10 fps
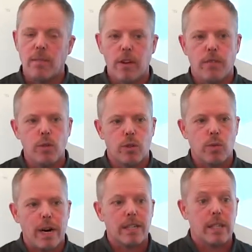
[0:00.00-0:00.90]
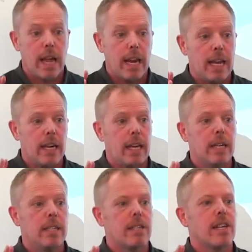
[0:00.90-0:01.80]
Even if you trust that it
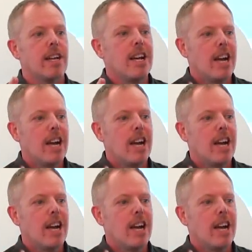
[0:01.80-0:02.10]
is